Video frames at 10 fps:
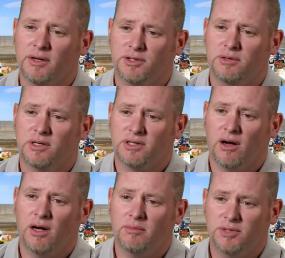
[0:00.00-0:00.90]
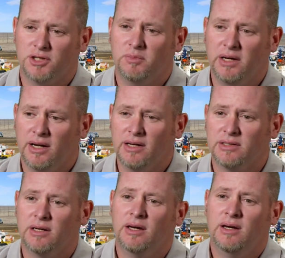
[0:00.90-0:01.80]
those units on just
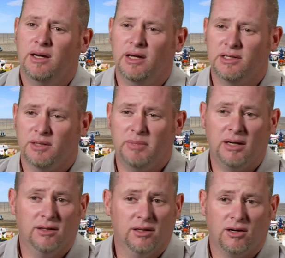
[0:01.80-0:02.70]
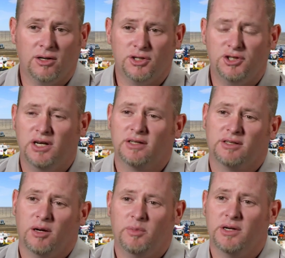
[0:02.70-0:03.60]
because it is a big, large
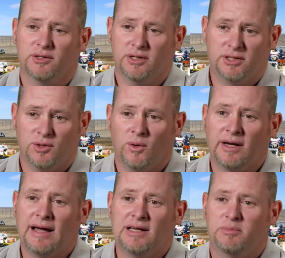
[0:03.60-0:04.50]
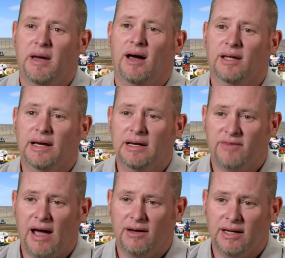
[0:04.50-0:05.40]
jigsaw puzzle. It's an organized ballet
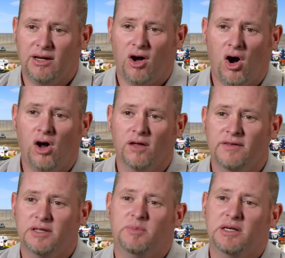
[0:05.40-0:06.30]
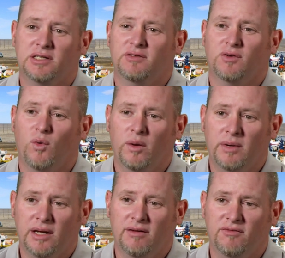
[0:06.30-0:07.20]
of how to get all of these pieces of
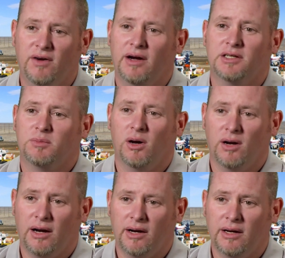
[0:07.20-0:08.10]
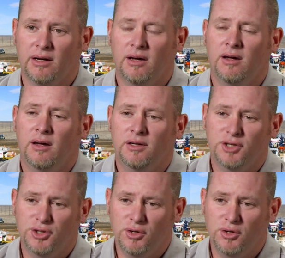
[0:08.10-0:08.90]
equipment in a very small area. To